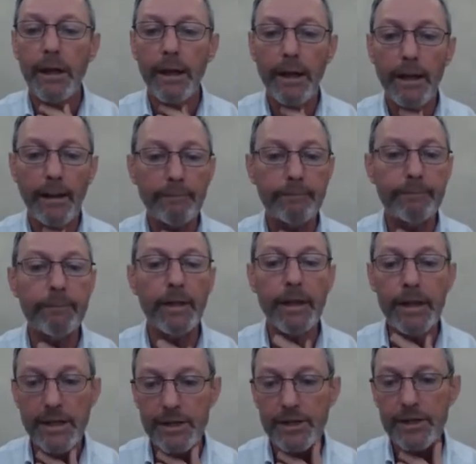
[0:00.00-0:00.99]
um,
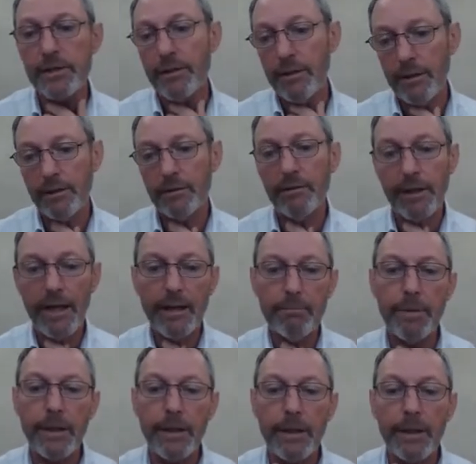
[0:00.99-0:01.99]
is and
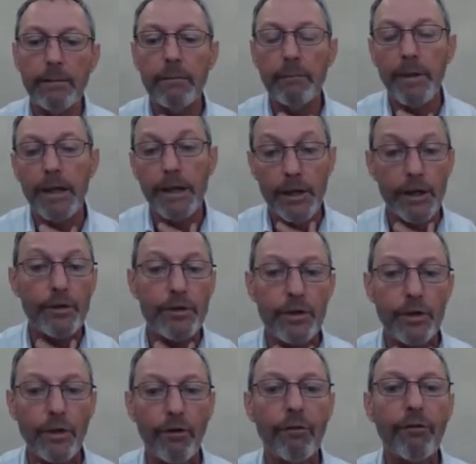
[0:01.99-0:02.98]
can be made
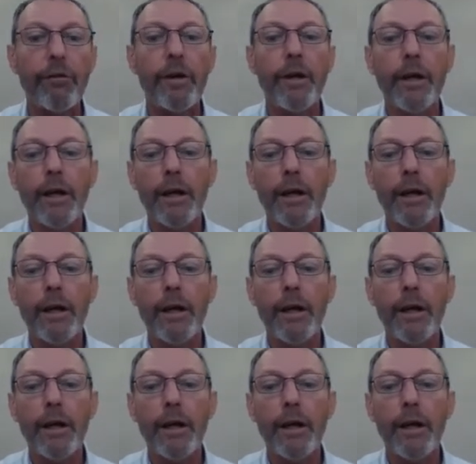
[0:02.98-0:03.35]
use of